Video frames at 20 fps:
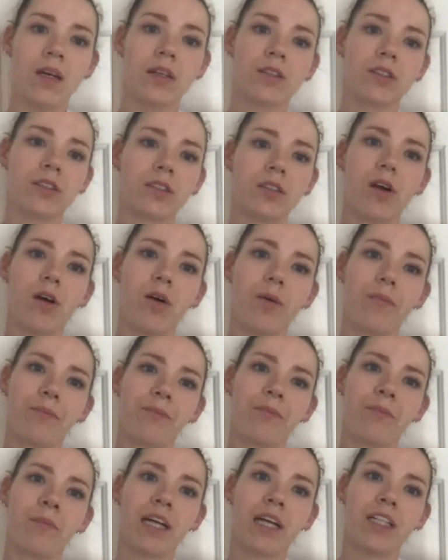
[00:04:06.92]
So
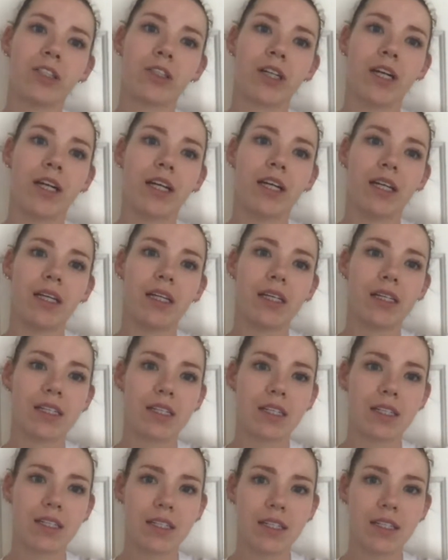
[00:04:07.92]
my training
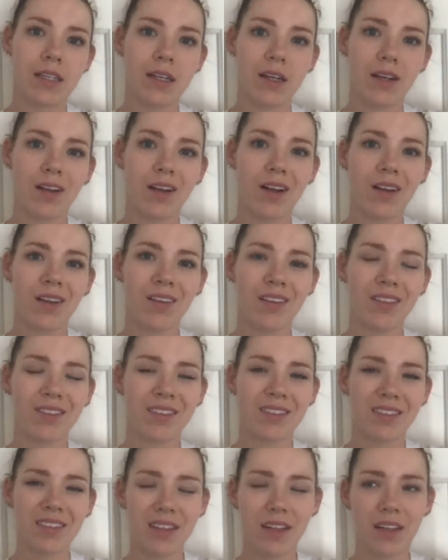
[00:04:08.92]
is,
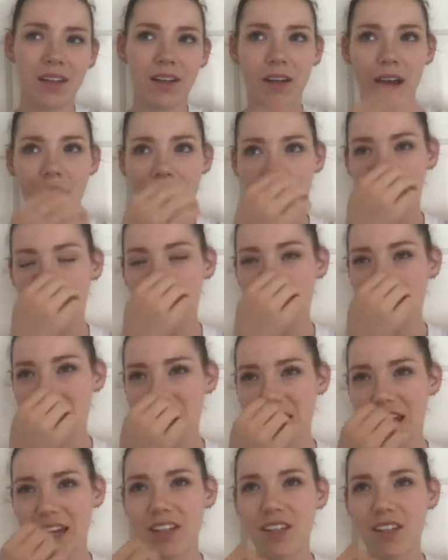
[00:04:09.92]
I would
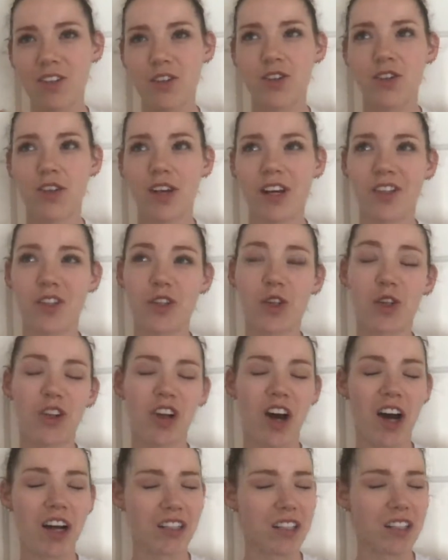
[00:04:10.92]
say it's a
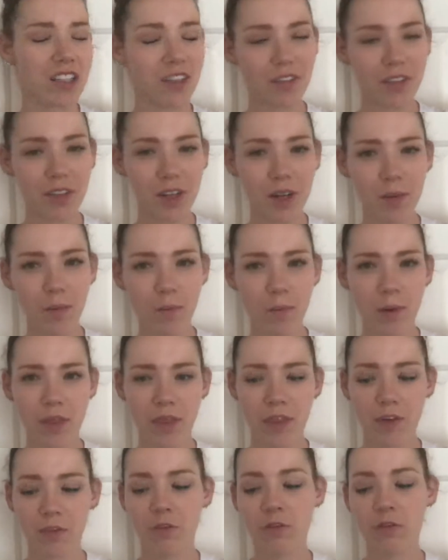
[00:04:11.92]
lot different,
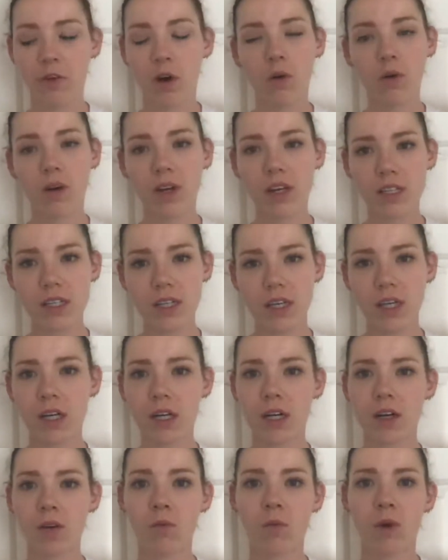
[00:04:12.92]
but the focus
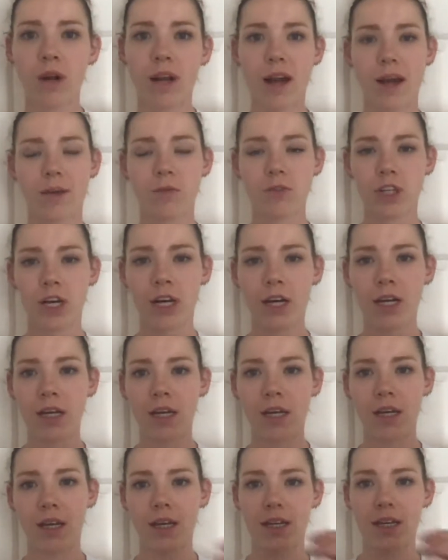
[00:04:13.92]
here when I'm
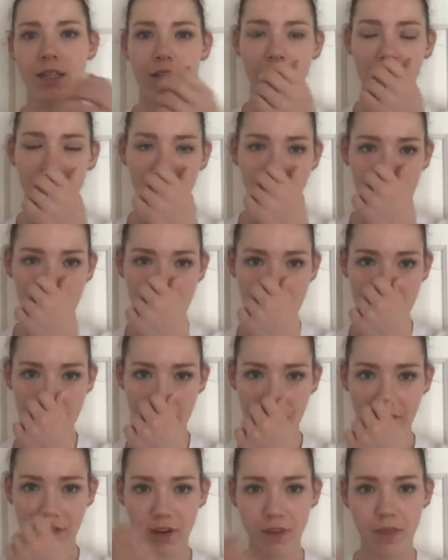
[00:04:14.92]
training is going to be
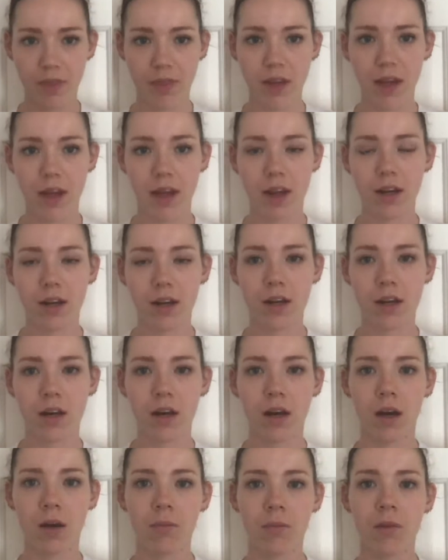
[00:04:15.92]
different than
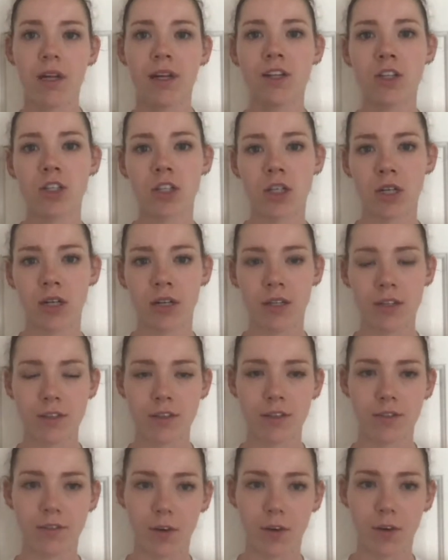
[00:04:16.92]
an
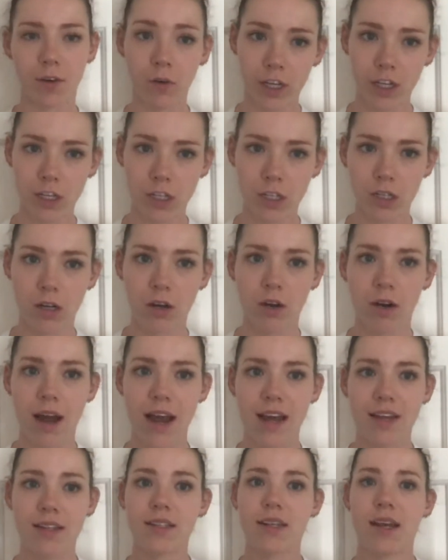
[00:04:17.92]
endurance focus. So
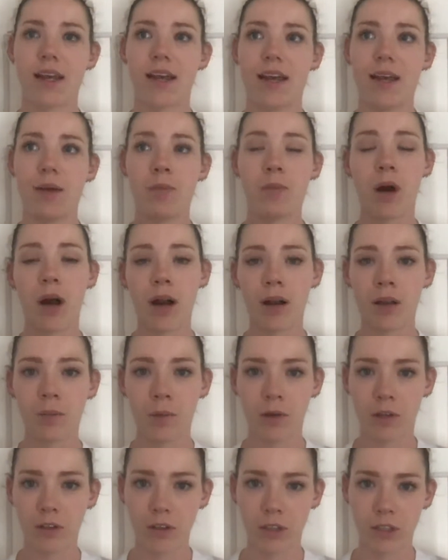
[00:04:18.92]
as a
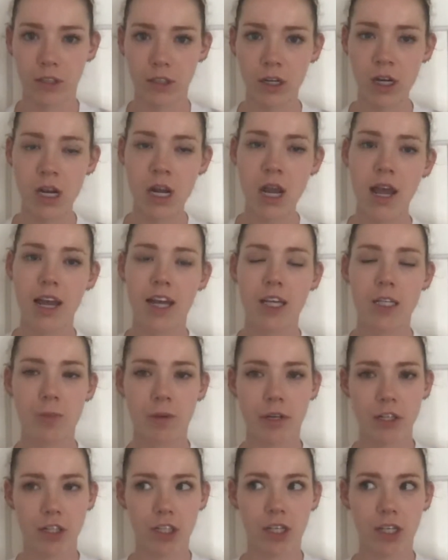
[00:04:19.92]
bodybuilder,
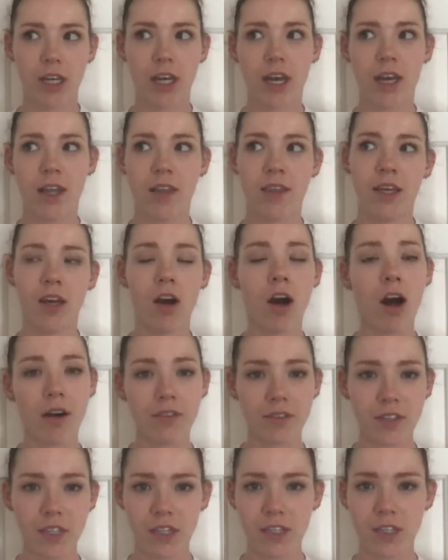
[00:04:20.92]
especially in the
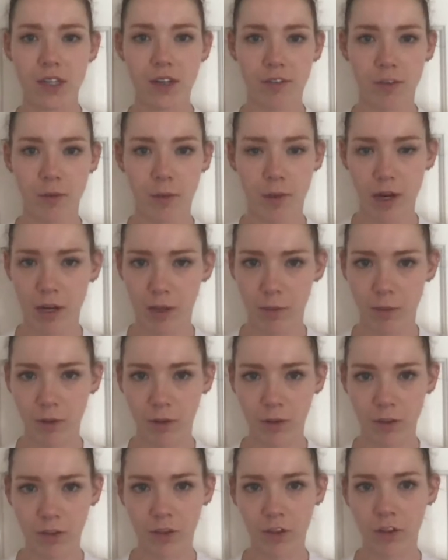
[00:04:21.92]
off season of a
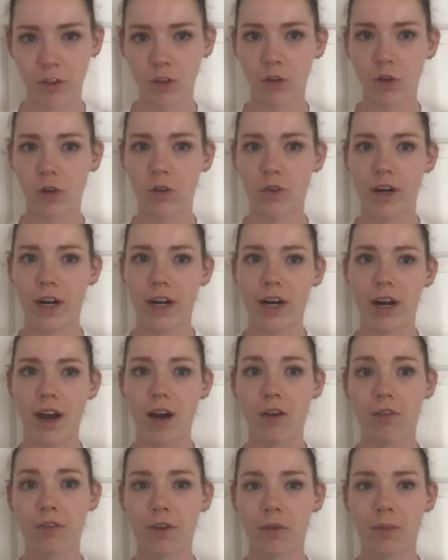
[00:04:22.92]
bodybuilder, the goal right
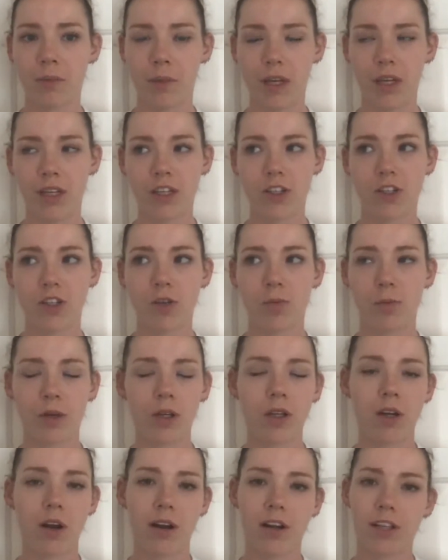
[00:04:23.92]
now for me is to
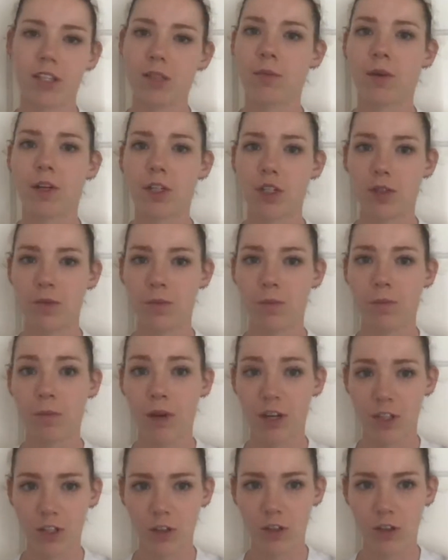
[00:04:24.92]
put on as much
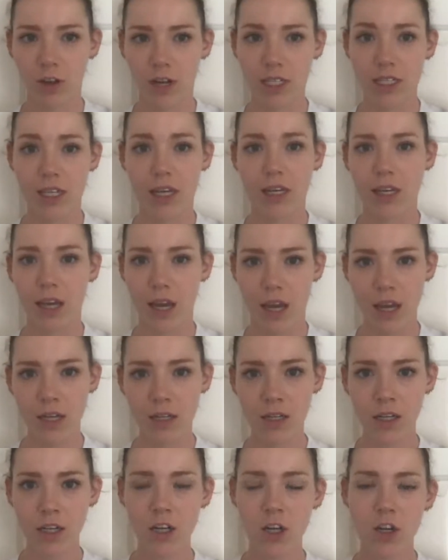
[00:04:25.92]
muscle as I
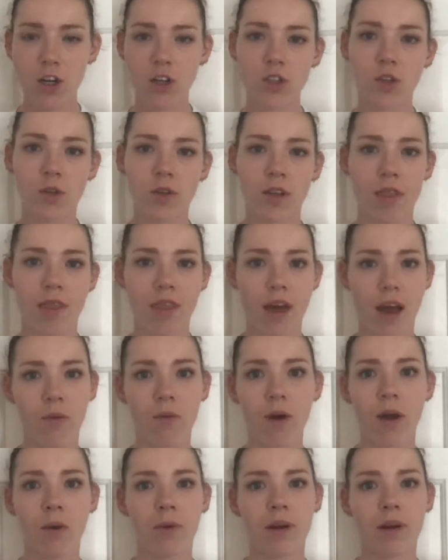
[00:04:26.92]
can. So then that
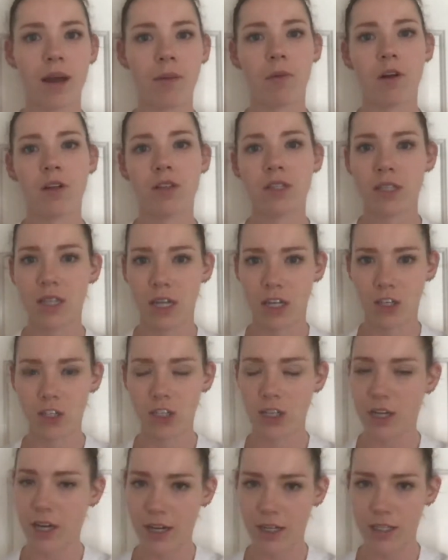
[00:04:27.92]
way, when I'm on stage
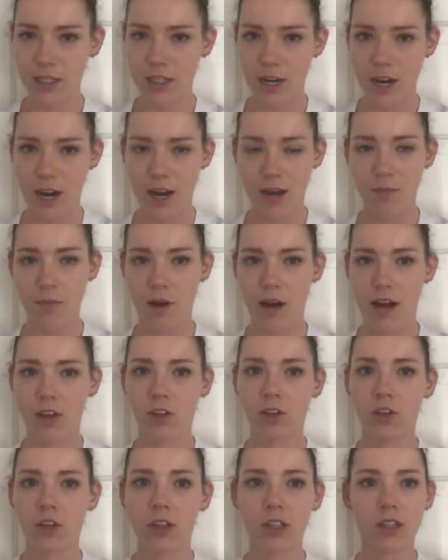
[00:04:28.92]
the next time, I
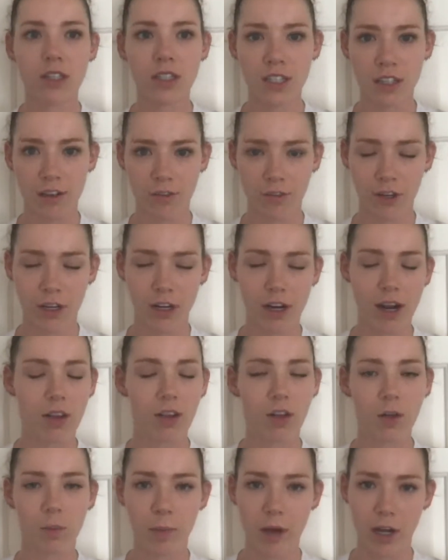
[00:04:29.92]
look different, I
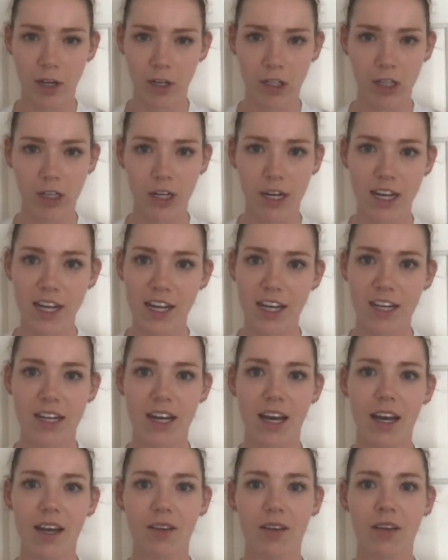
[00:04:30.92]
look better, and
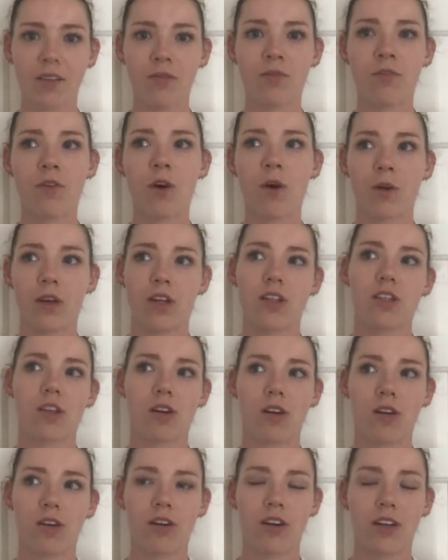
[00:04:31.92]
I focus
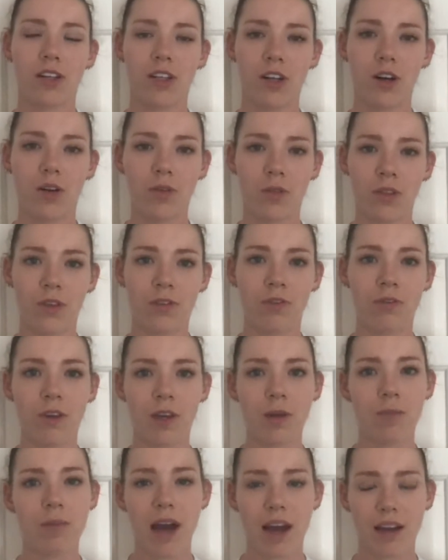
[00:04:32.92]
on, the
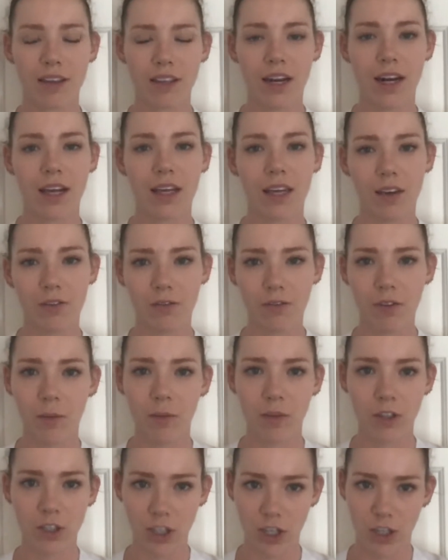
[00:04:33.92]
feedback that I get from
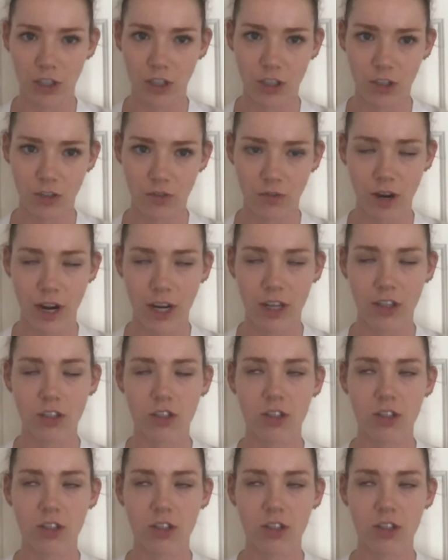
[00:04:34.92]
the judges, right?